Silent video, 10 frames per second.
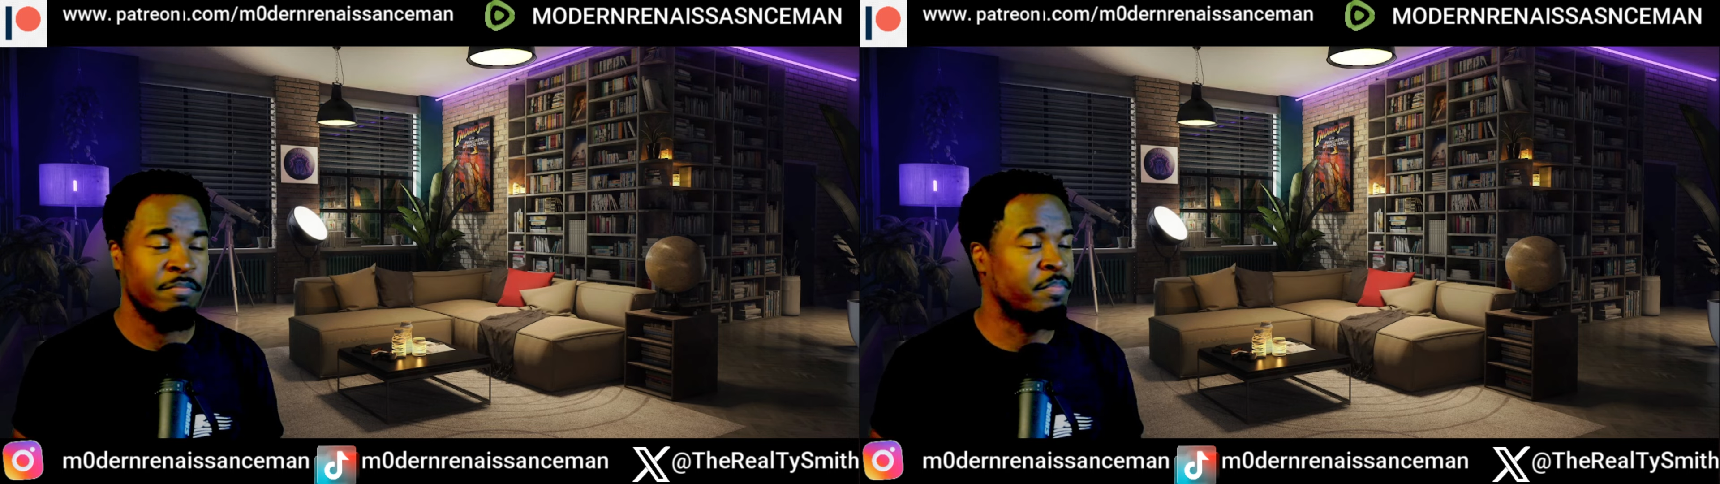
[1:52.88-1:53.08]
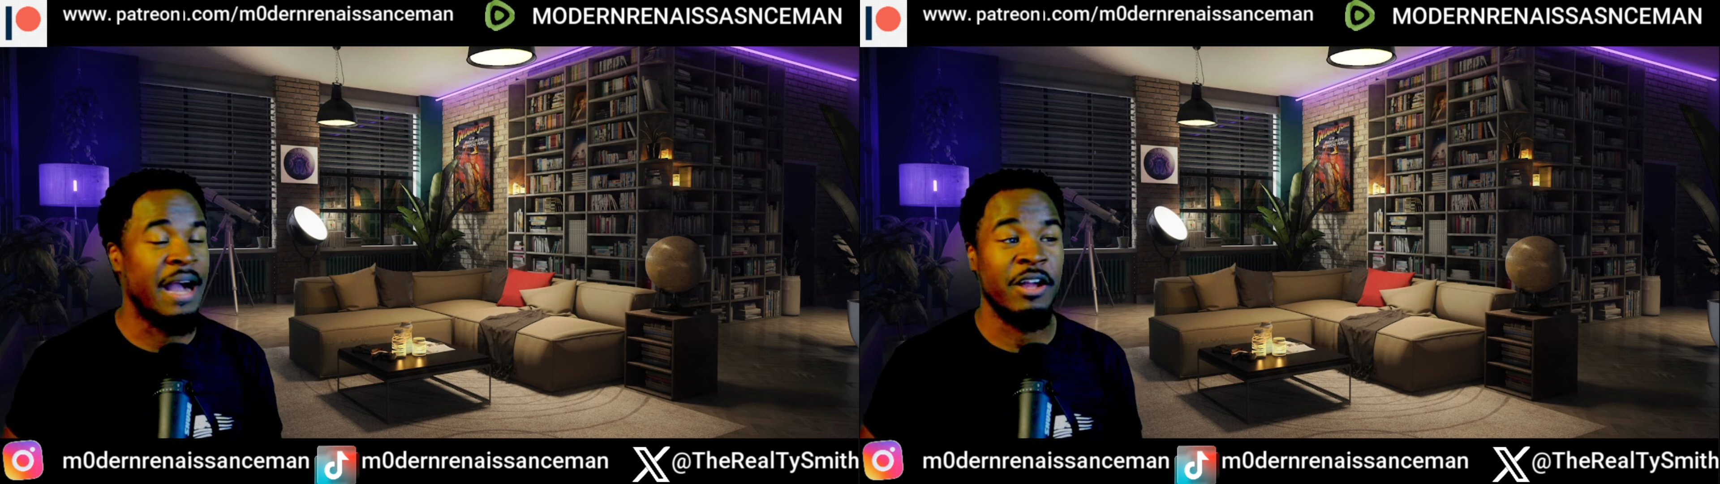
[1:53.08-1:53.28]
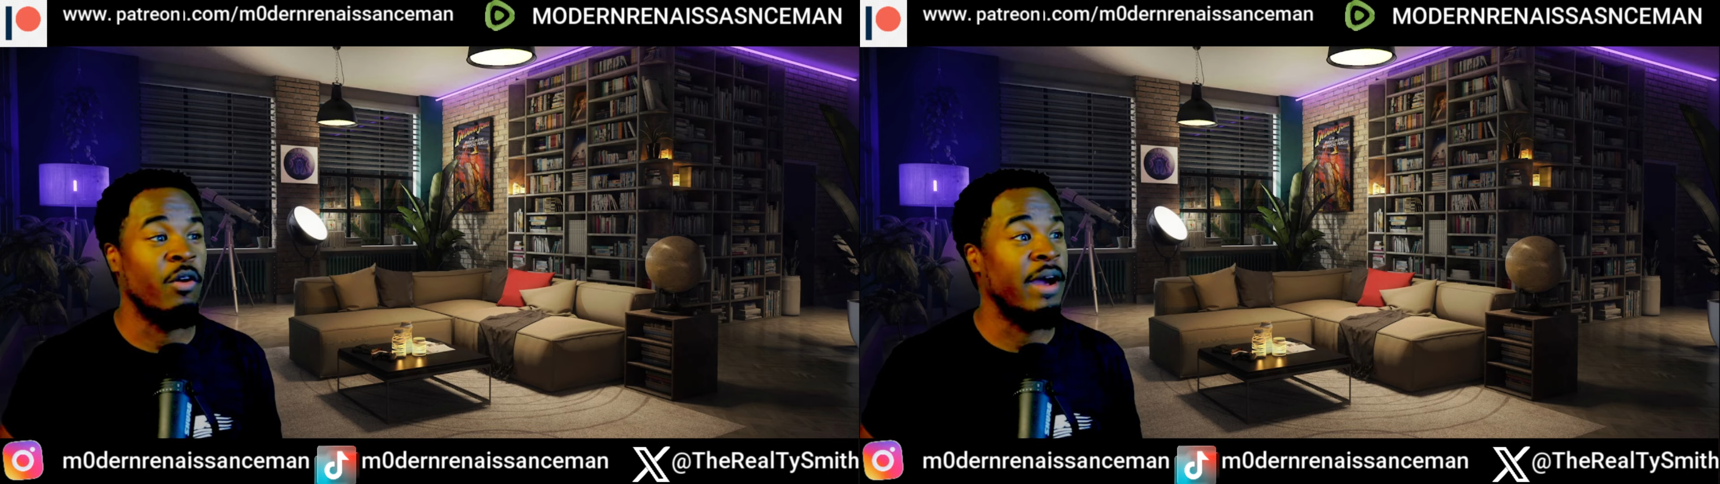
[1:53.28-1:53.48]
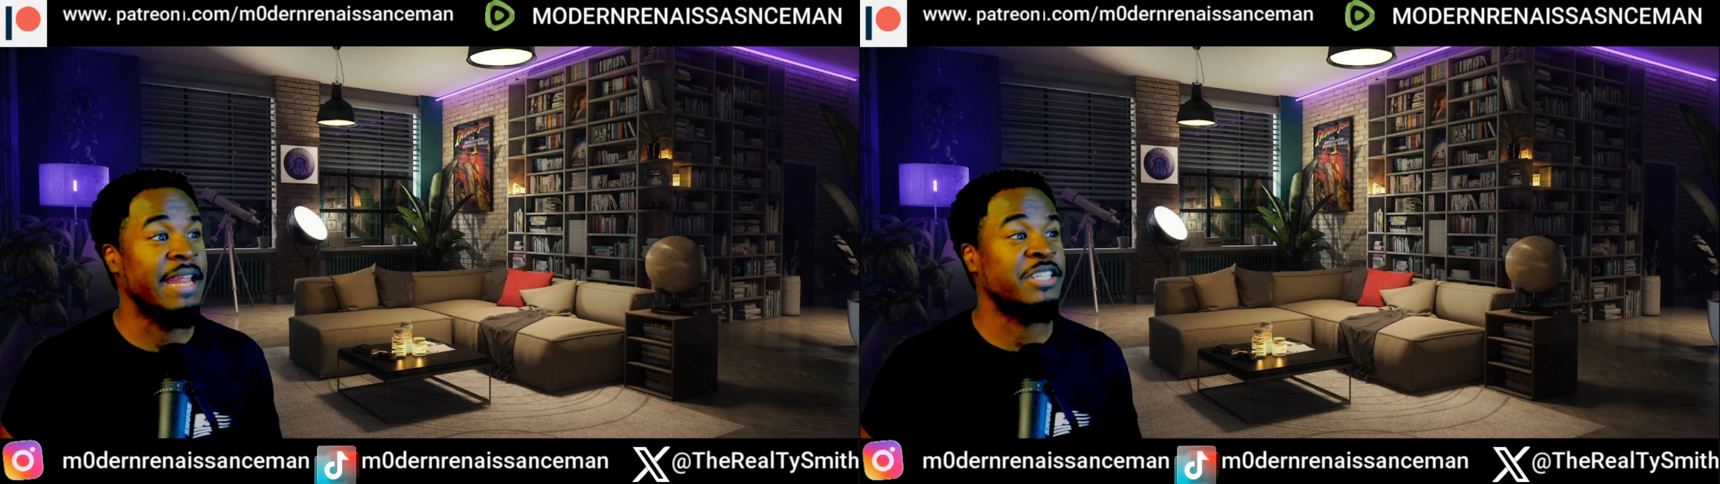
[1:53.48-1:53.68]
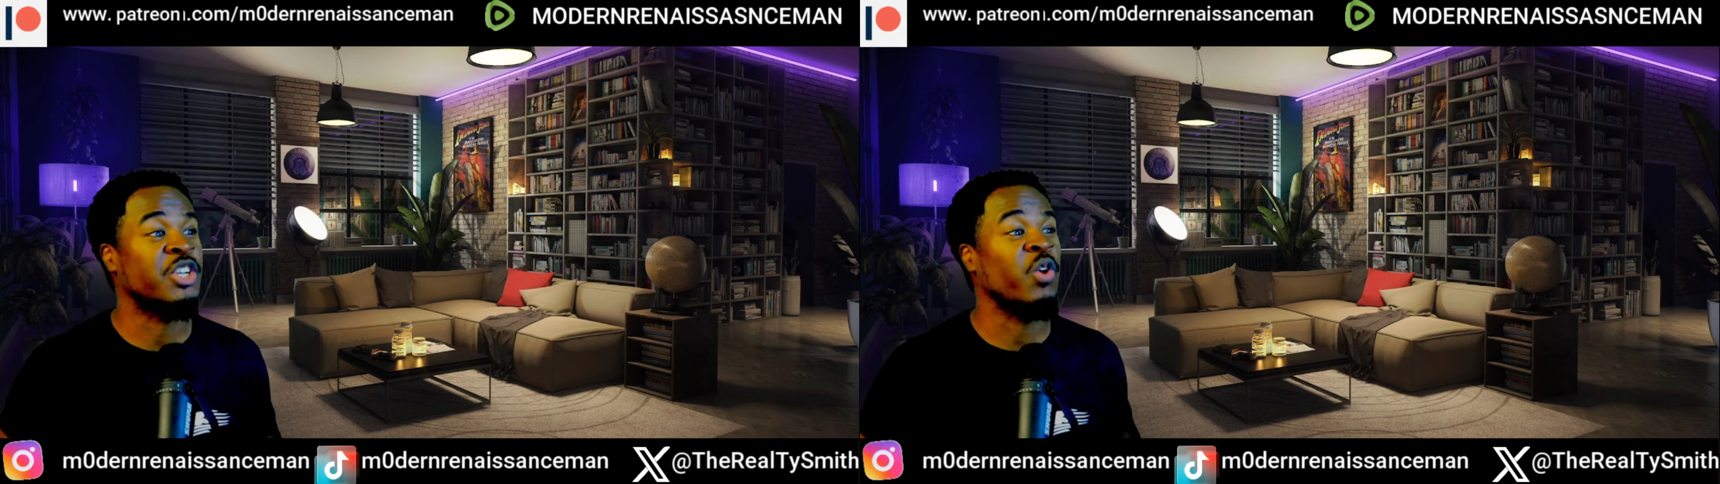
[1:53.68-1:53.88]
Paco,
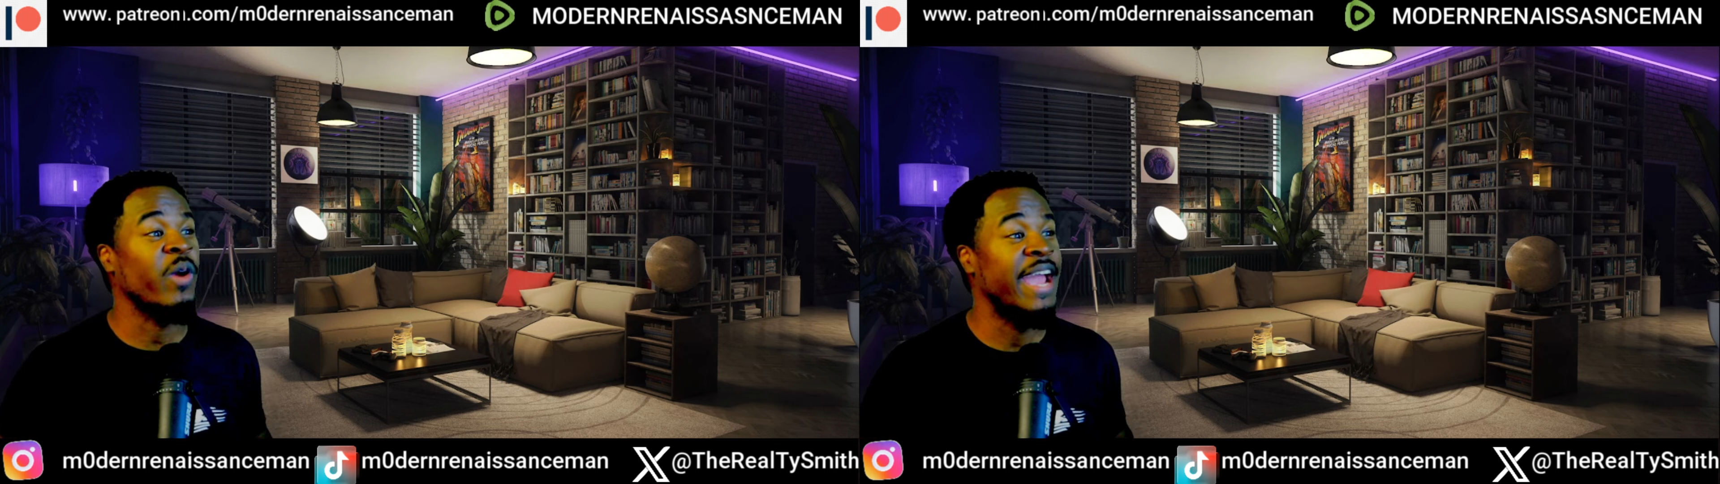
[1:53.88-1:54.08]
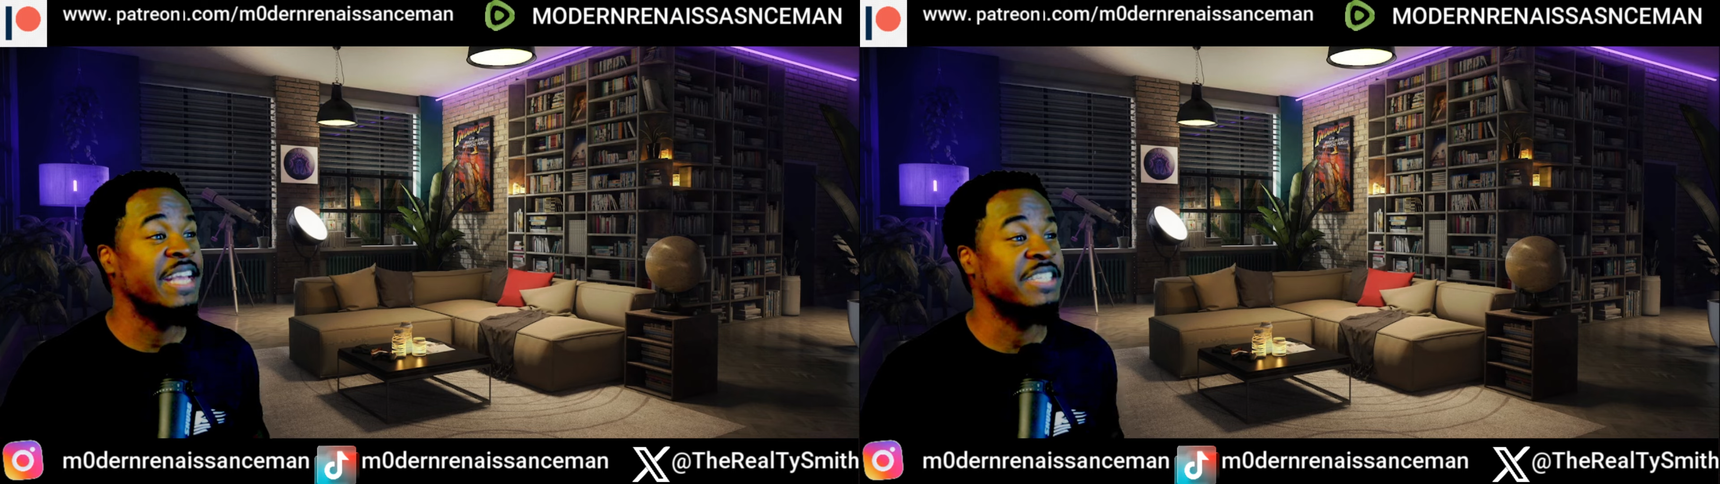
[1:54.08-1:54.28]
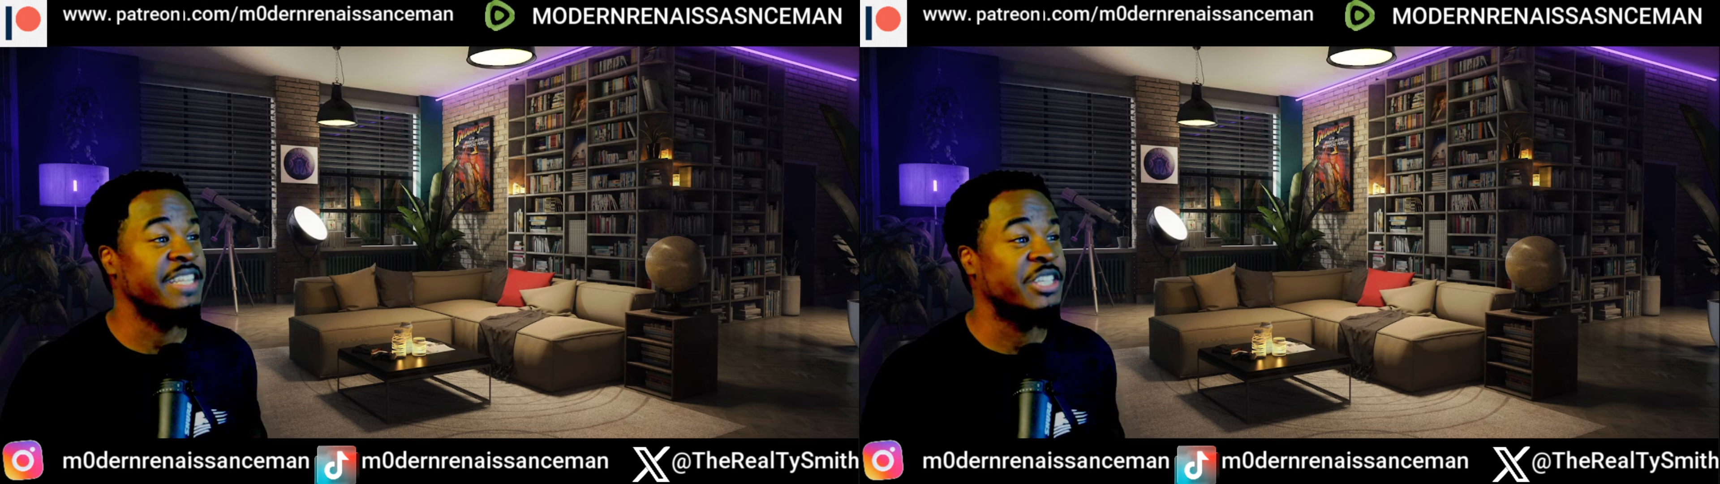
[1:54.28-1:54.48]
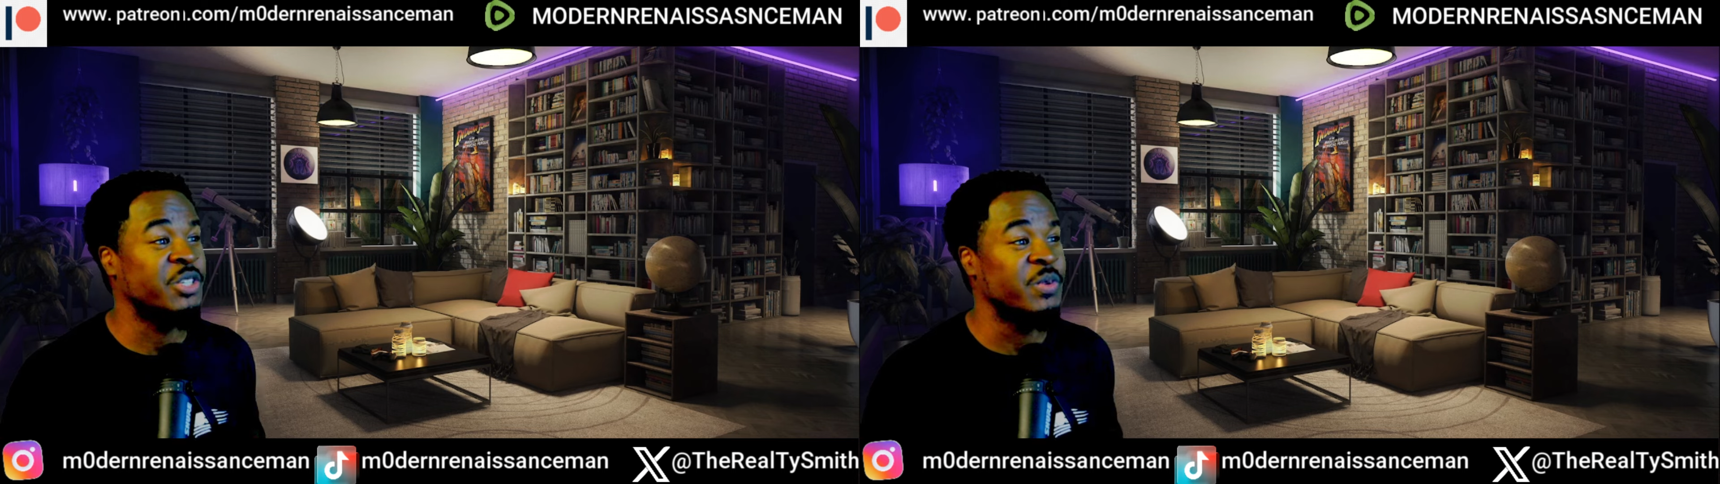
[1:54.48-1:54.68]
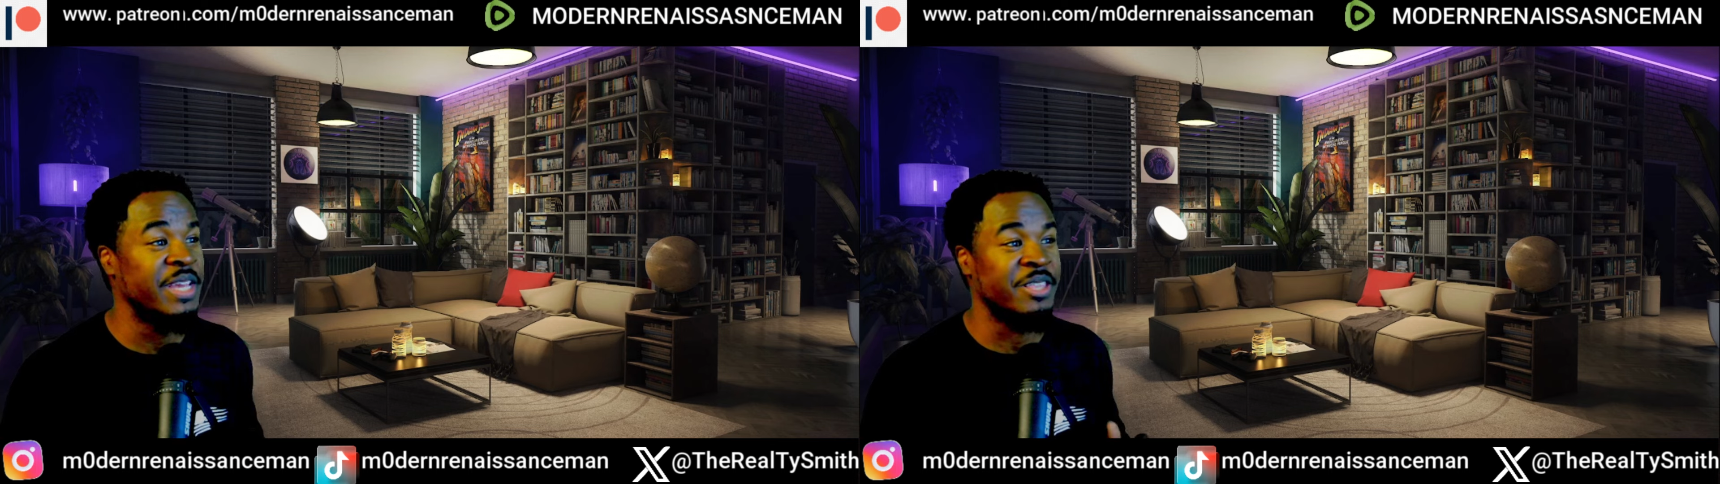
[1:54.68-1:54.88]
that's crazy that
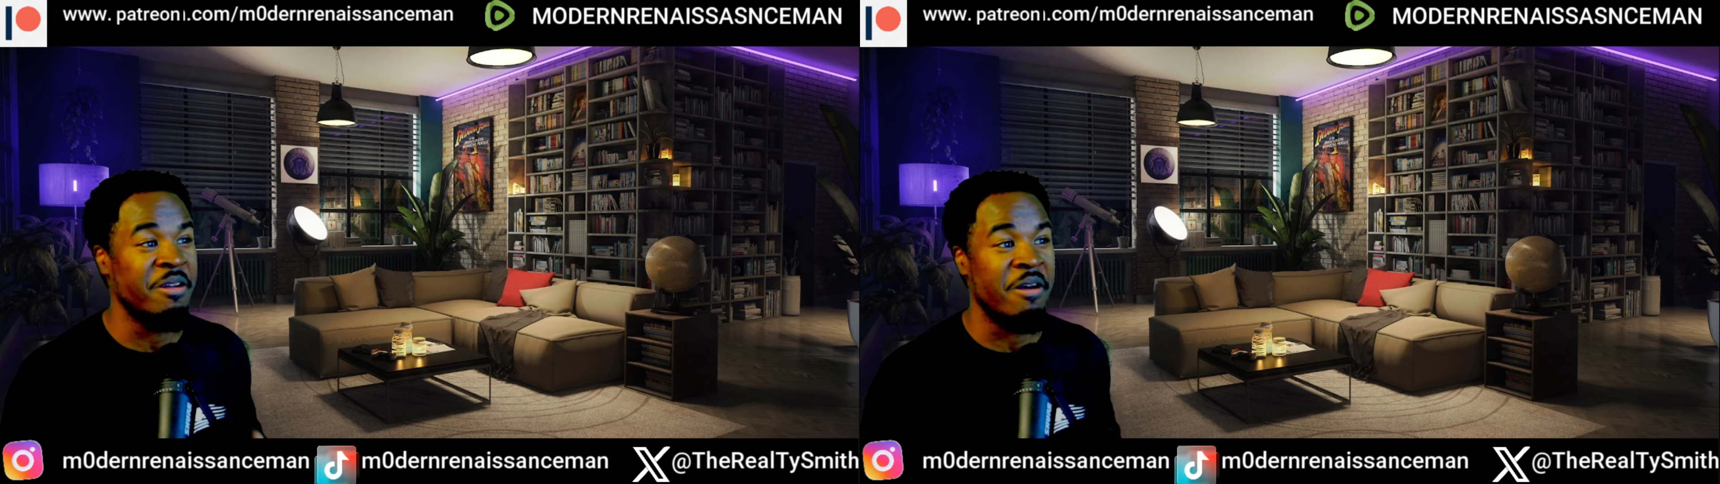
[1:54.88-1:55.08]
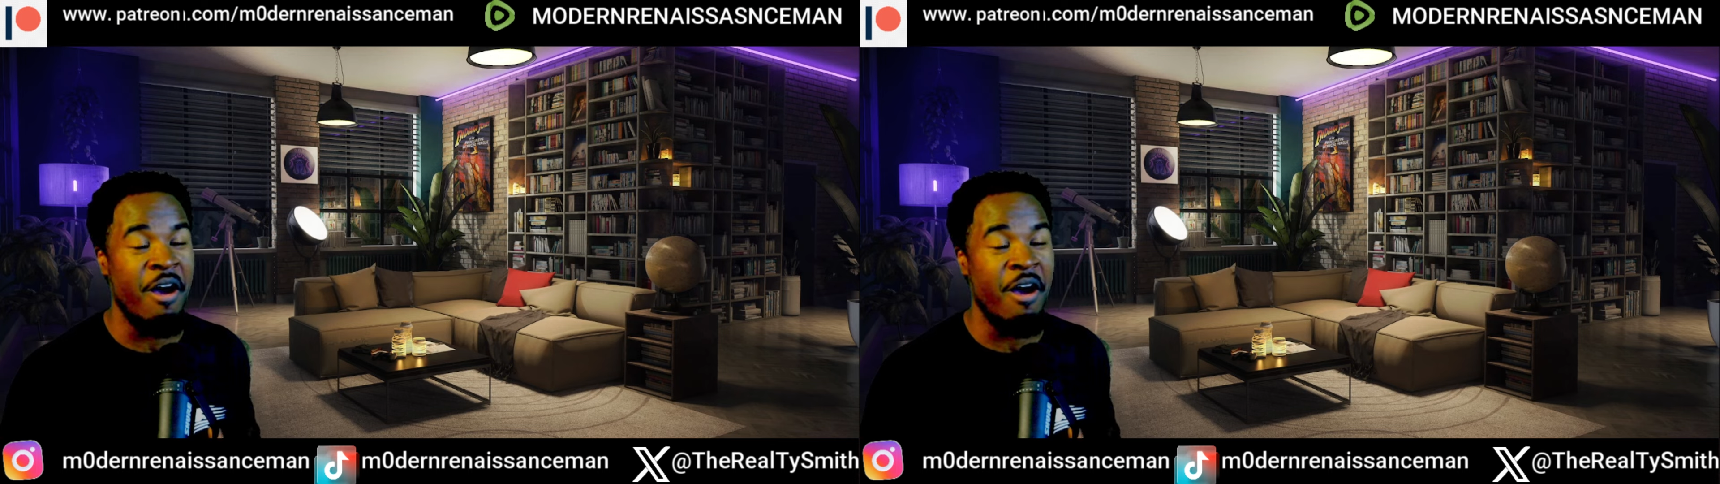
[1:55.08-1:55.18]
you eat the